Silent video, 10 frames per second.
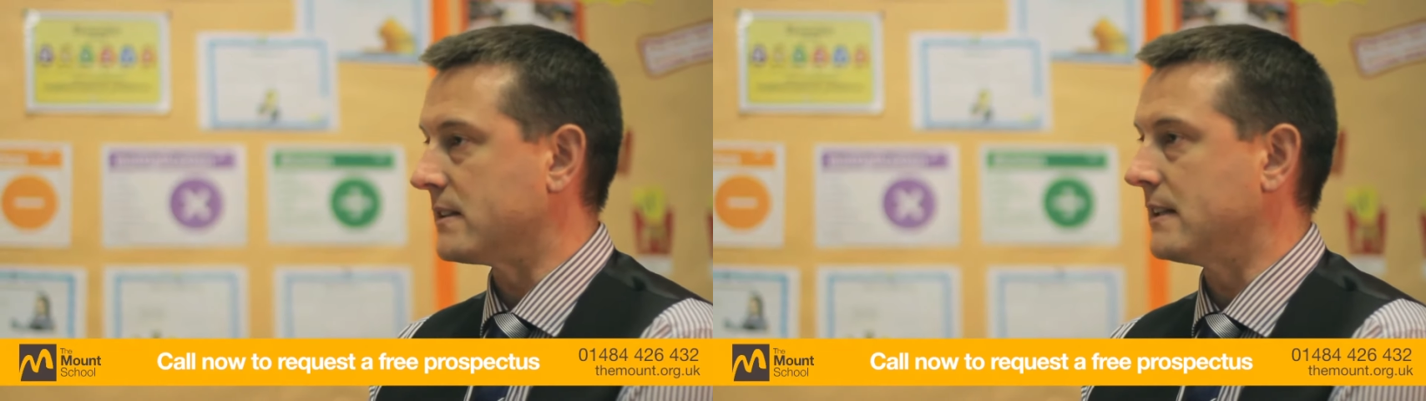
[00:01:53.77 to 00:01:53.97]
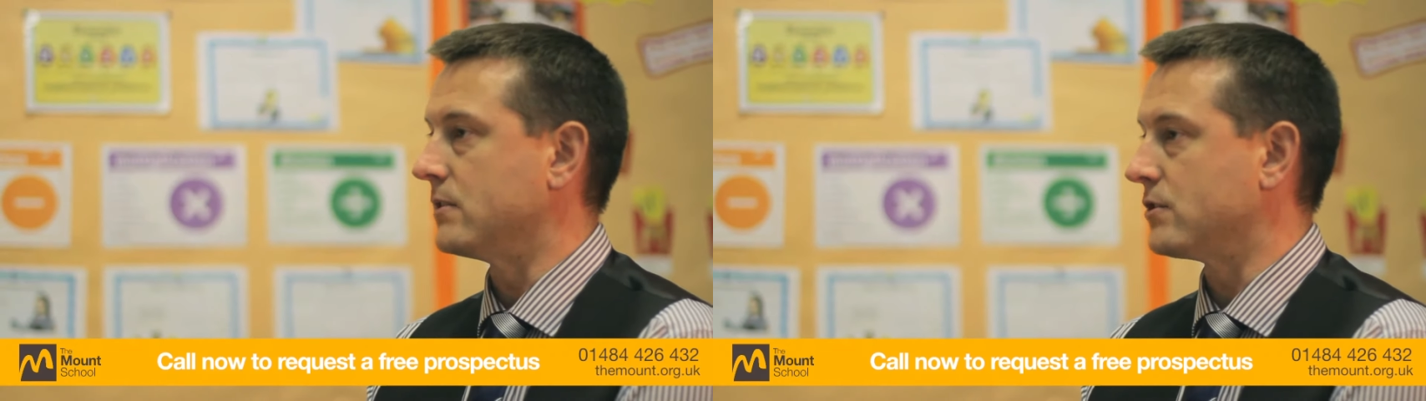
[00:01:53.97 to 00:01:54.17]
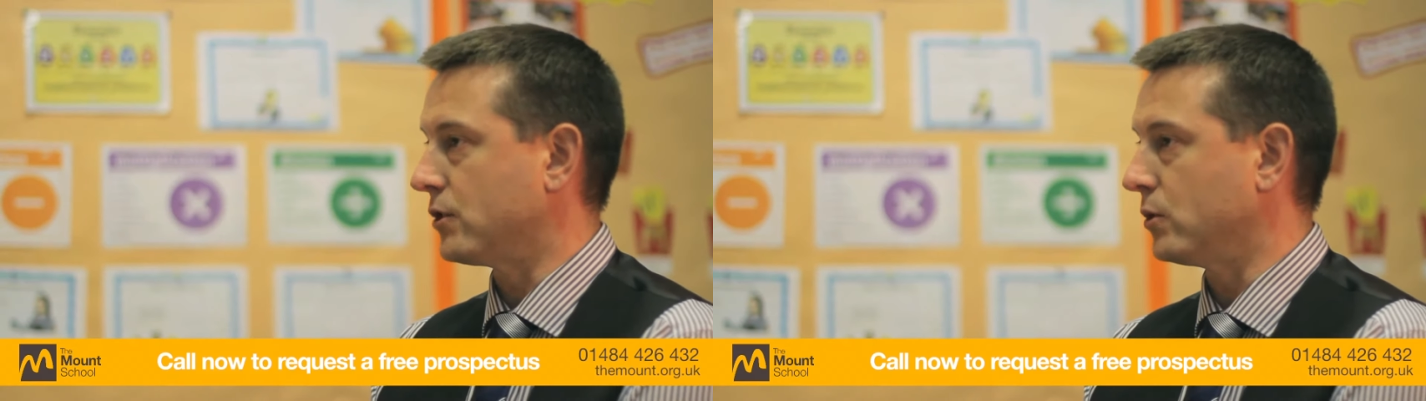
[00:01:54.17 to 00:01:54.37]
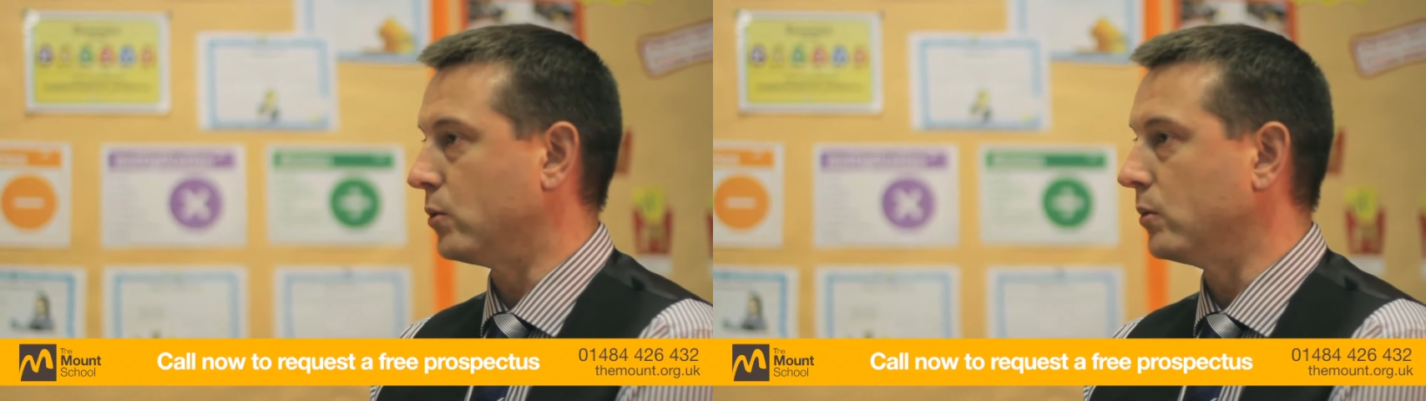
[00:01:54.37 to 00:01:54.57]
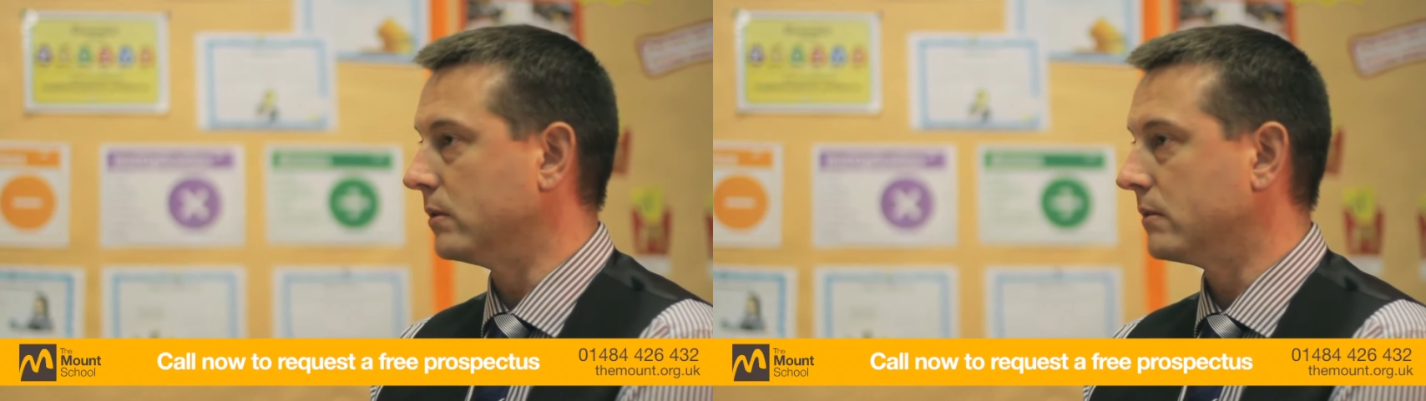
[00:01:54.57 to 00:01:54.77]
that's in the
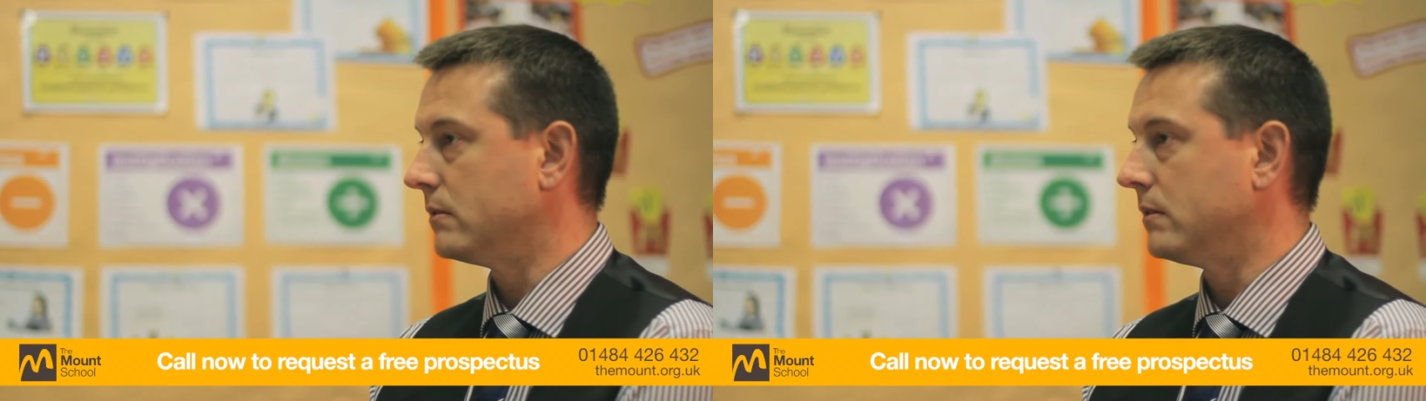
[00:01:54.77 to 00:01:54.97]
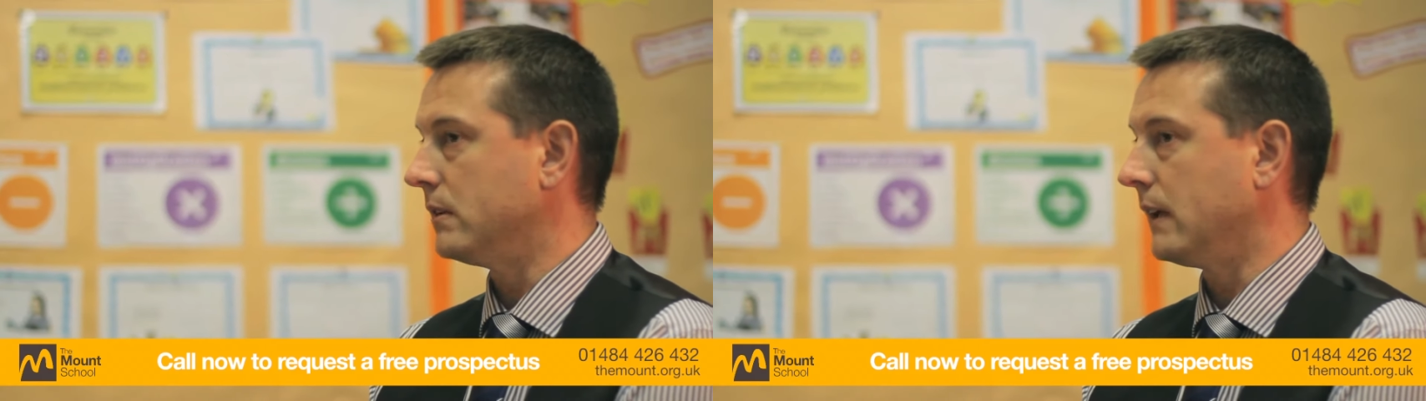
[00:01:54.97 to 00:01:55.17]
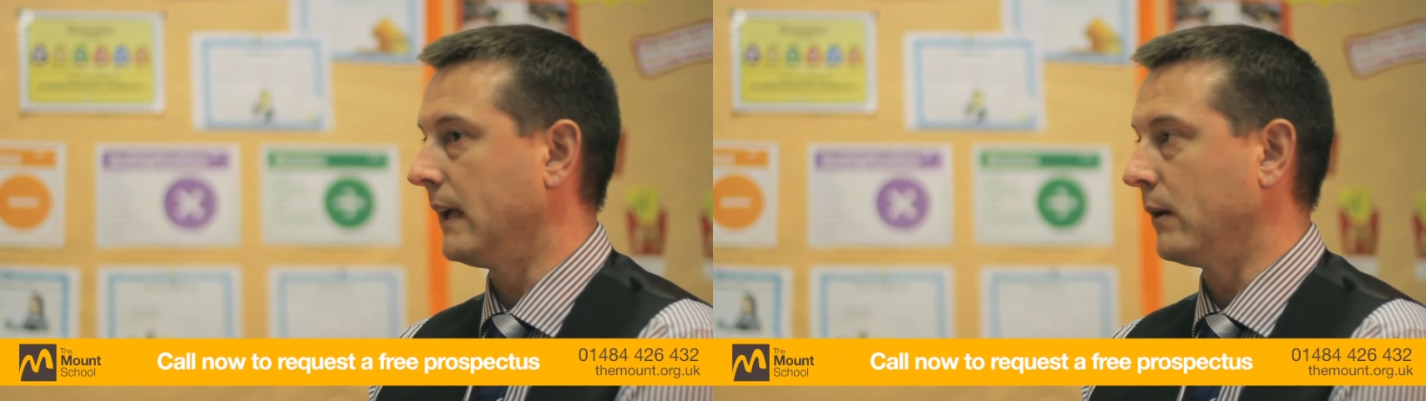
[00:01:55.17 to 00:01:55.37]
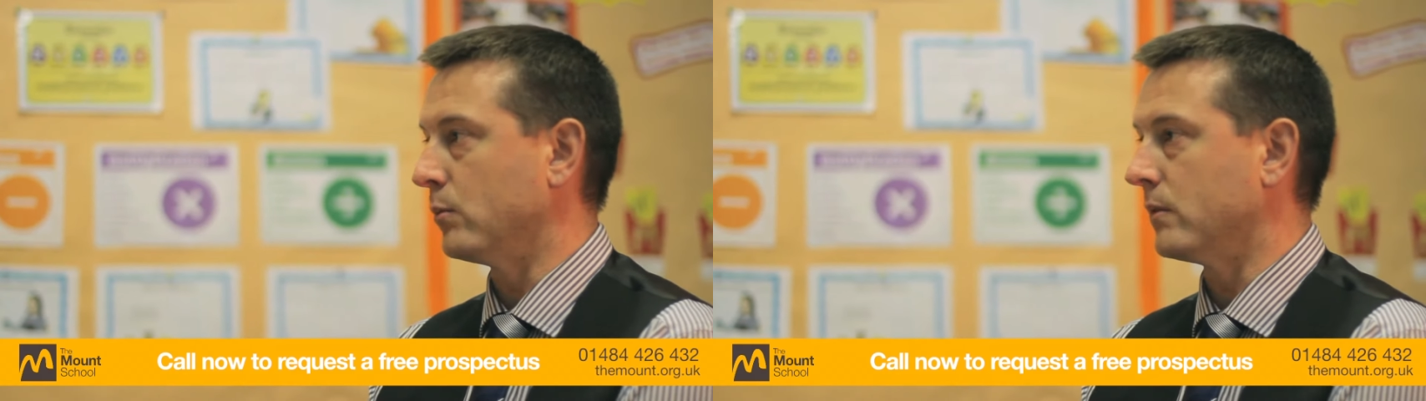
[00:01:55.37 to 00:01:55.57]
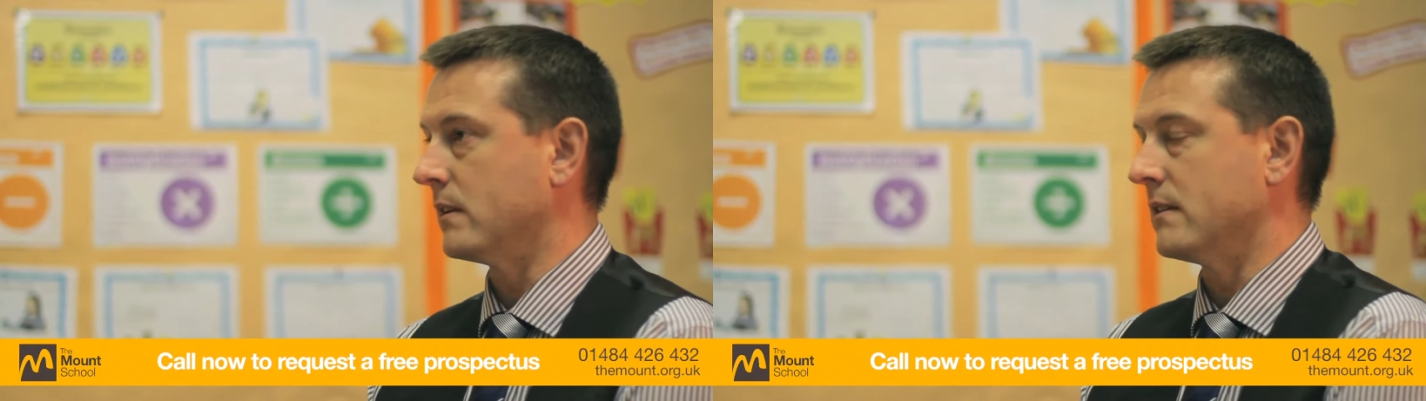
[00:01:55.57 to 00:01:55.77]
school,
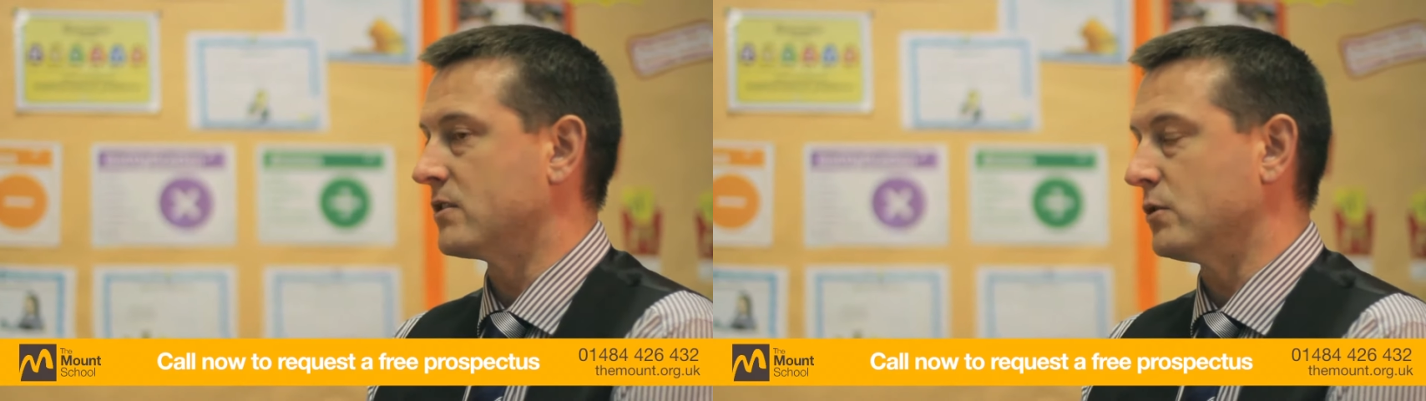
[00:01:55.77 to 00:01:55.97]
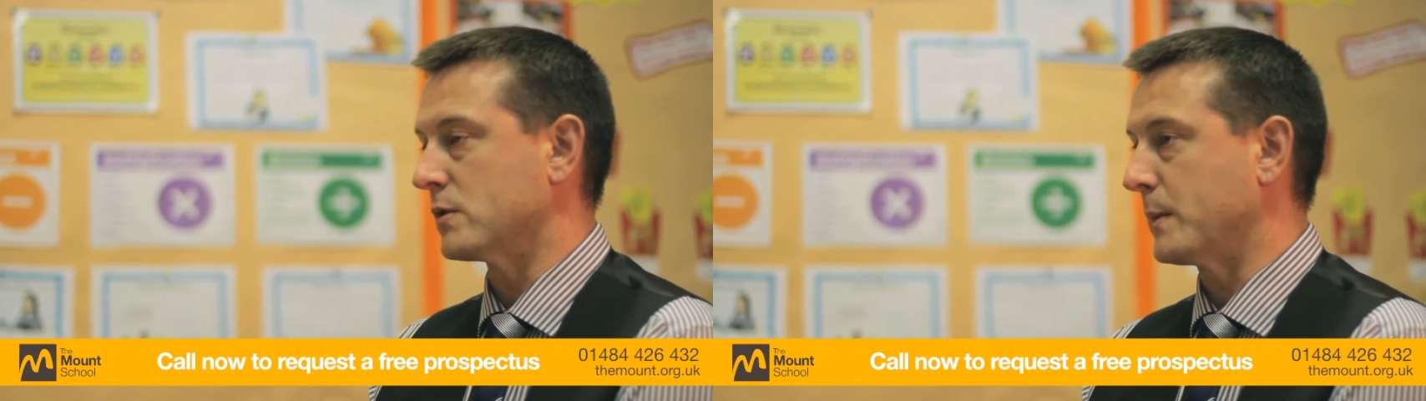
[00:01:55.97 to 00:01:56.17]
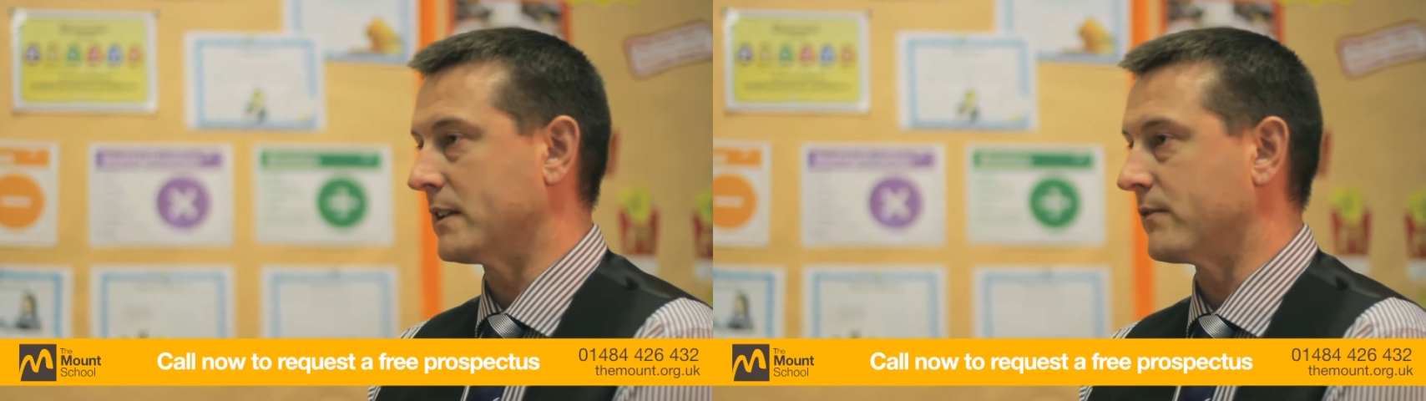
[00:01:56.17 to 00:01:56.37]
the school speaks for